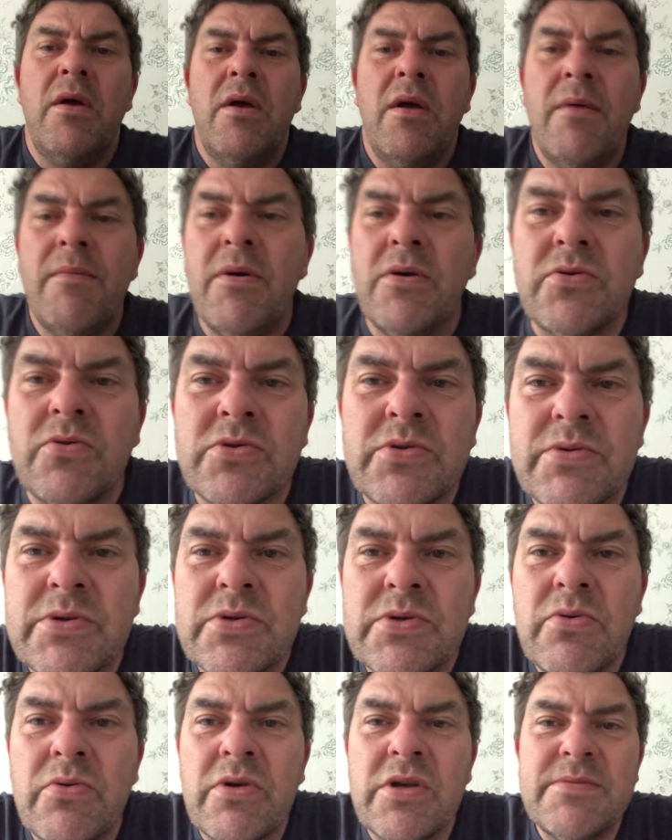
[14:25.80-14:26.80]
My daughter was
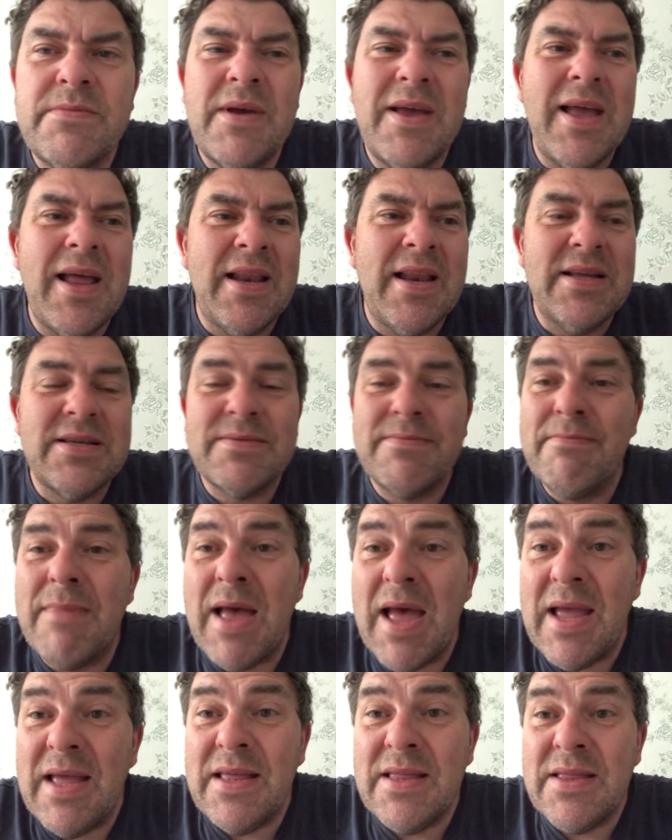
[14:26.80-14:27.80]
talking to me, and it
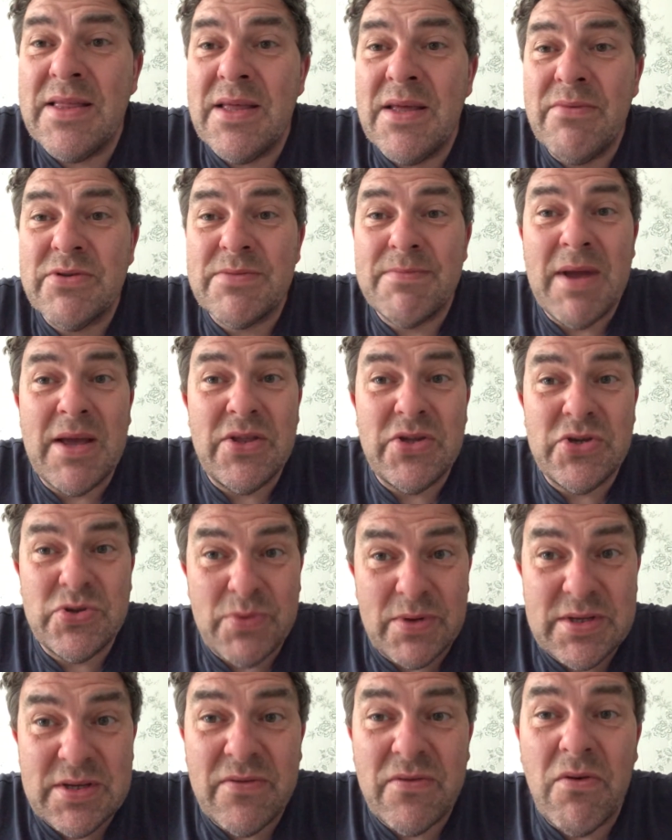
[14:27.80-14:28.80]
was May the
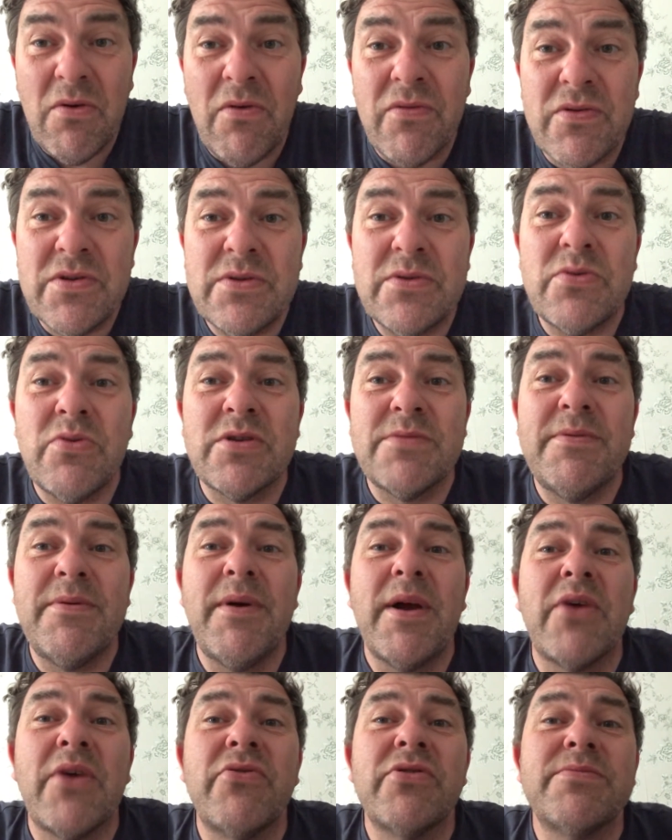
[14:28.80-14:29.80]
24th. She talked to me
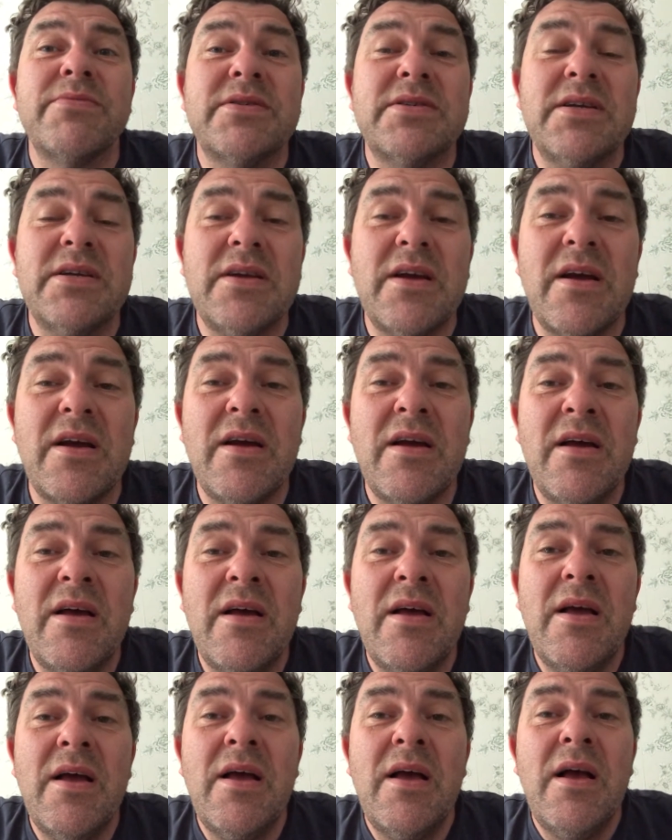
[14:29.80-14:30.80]
about Christmas dinner.
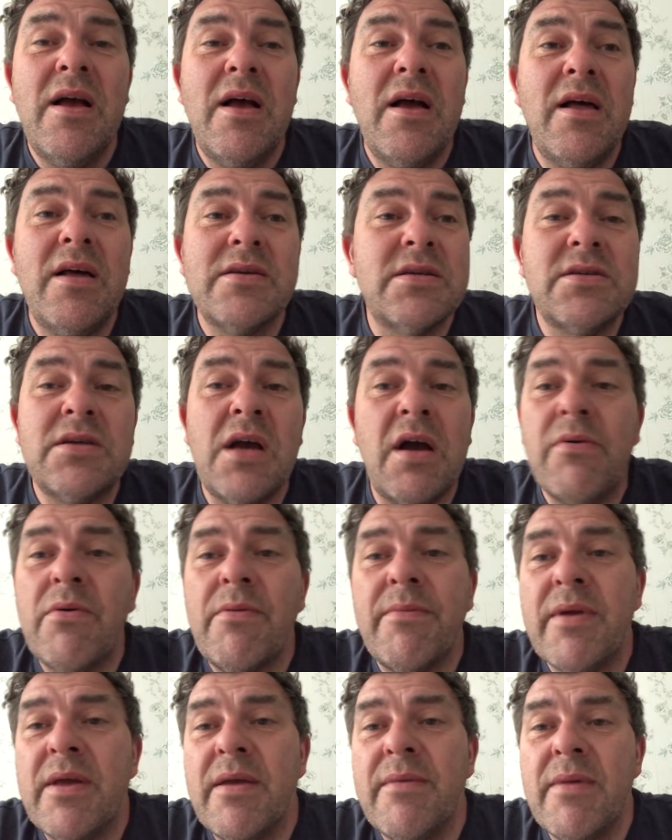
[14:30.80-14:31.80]
And I said, yeah, I won't
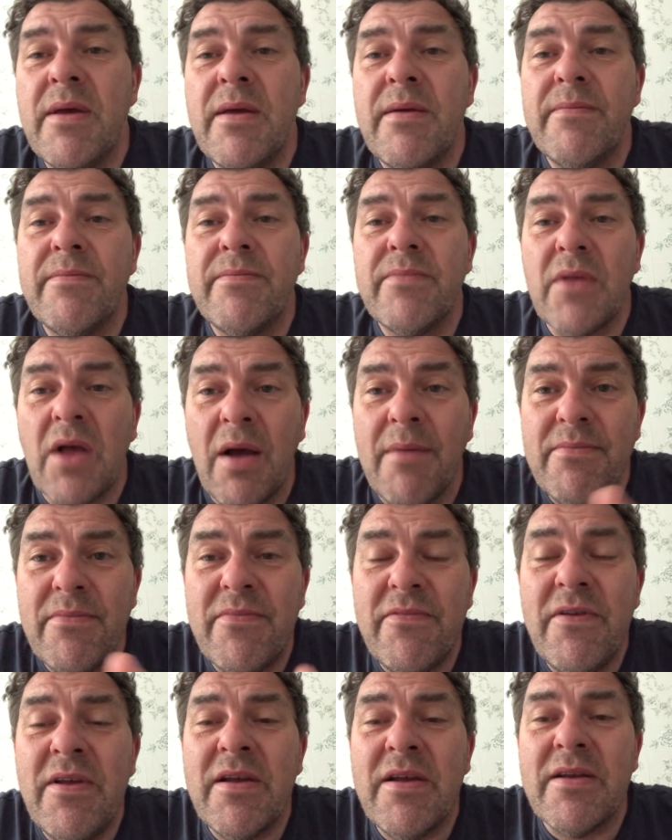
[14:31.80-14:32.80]
be eating meat. I'm
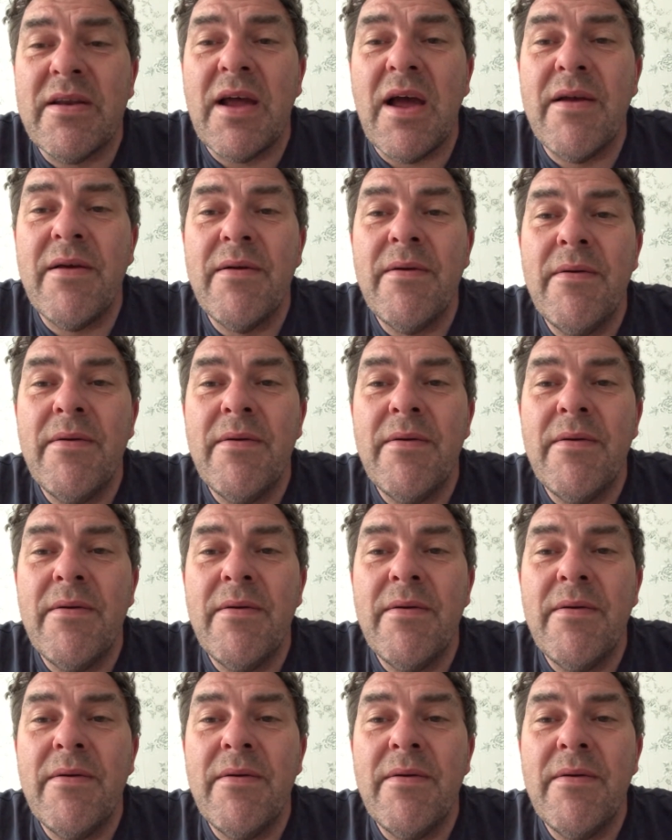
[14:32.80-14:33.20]
vegan now.